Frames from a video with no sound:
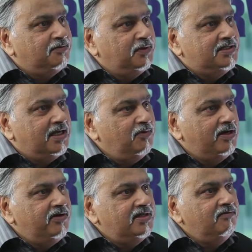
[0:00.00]
is that
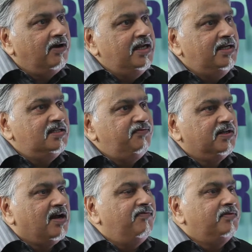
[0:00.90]
one reason why Indians
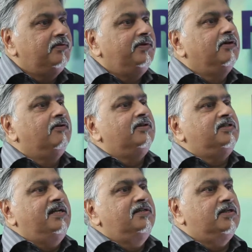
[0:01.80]
feel comfortable when they go to a
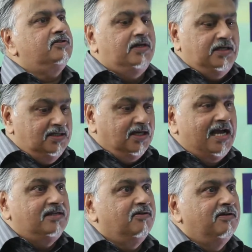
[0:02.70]
Chinese restaurant? At least the
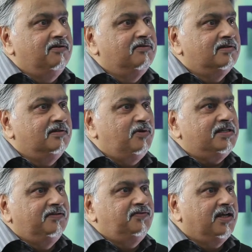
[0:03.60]
guy's going to use the
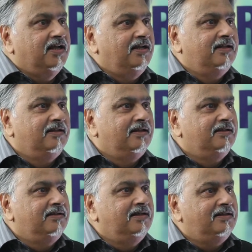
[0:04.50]
breast of
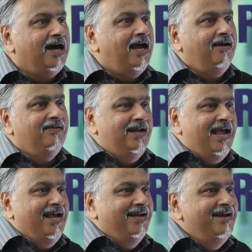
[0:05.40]
chicken, the thigh, the
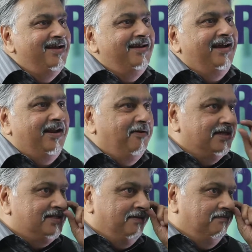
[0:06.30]
leg, and
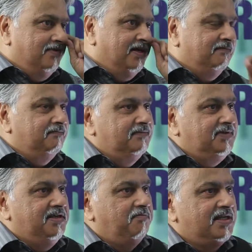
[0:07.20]
not
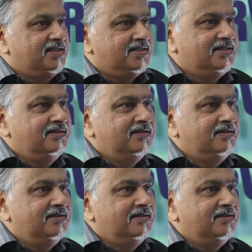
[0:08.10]
some giblets,